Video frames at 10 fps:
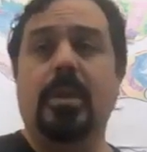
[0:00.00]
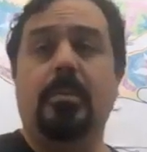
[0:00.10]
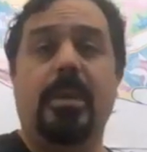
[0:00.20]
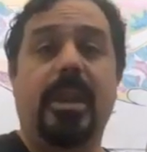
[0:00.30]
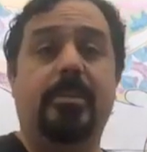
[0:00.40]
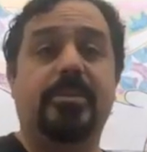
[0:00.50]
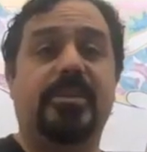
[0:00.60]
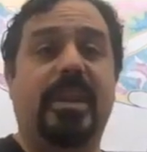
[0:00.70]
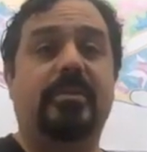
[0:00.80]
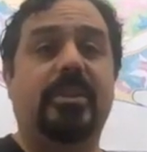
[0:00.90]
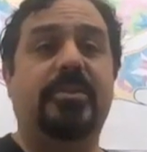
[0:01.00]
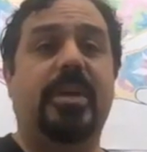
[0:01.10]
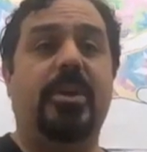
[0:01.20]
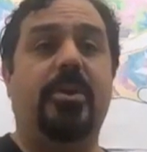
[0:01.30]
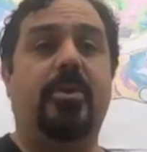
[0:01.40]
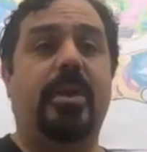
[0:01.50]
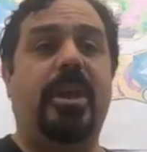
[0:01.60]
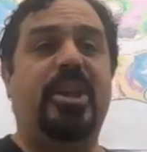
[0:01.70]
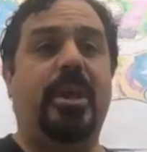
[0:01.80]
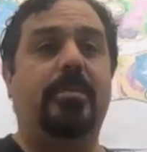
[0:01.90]
My name is David Lozano,
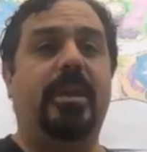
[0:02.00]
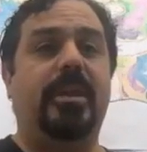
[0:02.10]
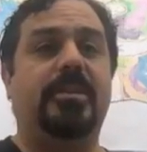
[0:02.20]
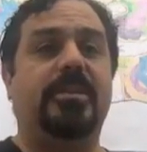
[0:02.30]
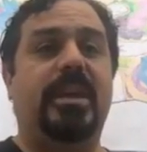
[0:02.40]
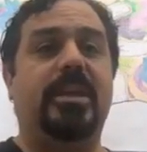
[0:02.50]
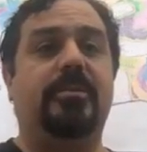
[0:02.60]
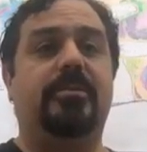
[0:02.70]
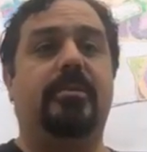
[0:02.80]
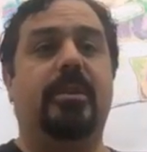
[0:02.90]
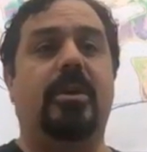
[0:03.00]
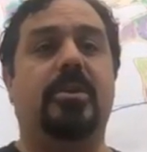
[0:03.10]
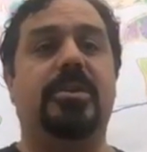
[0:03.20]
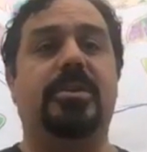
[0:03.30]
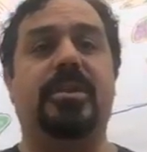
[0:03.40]
and I am the executive artistic